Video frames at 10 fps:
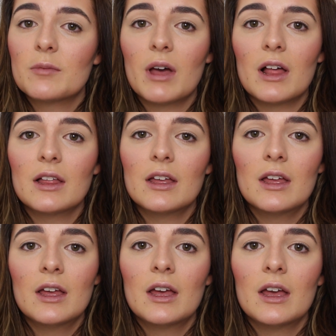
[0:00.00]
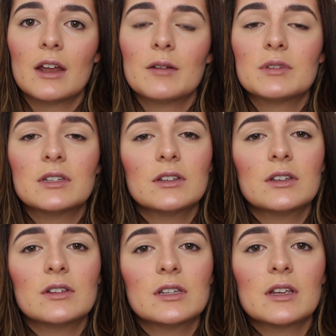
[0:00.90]
palette, and I'm still
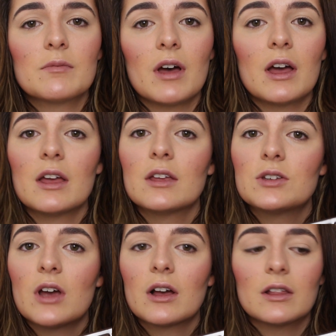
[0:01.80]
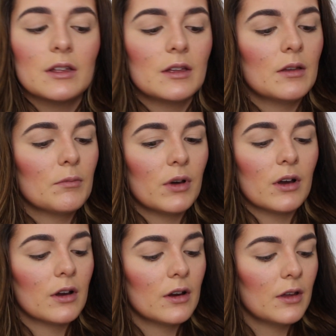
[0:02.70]
using my chocolate
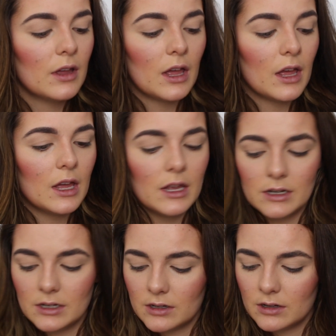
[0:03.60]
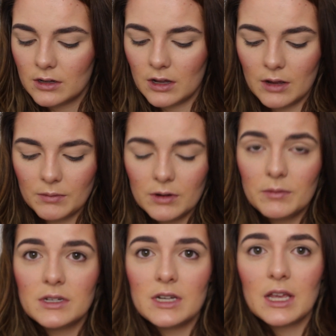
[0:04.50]
bar, and I'm going to
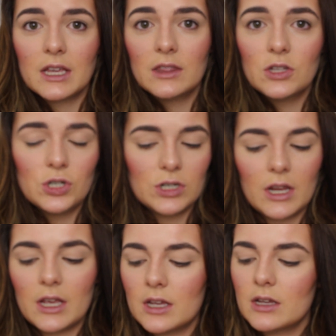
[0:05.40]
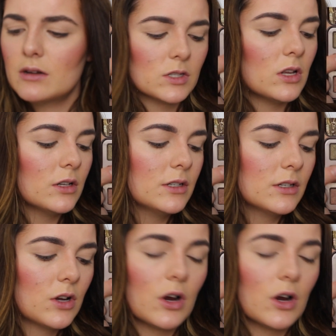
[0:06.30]
be taking the shade Salted